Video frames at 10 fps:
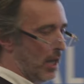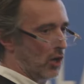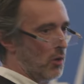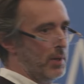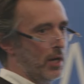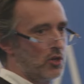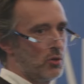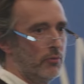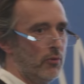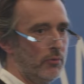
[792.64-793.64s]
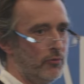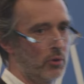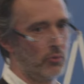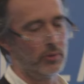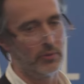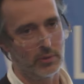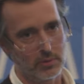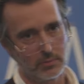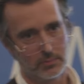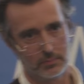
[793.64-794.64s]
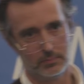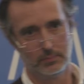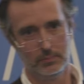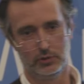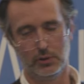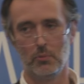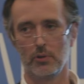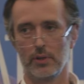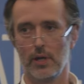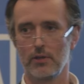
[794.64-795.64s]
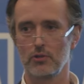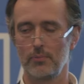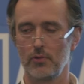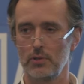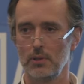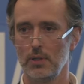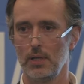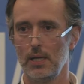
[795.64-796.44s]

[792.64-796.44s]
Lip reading: a combination of all 4 quadrants. Some more than others, obviously,